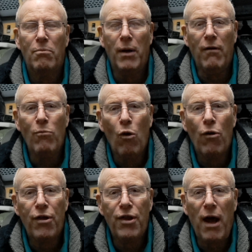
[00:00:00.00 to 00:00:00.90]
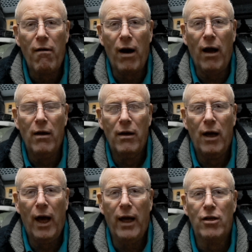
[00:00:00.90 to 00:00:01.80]
being more thorough
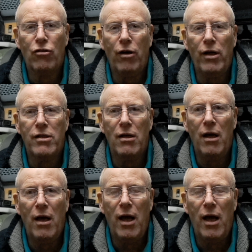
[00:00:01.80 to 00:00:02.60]
and trying to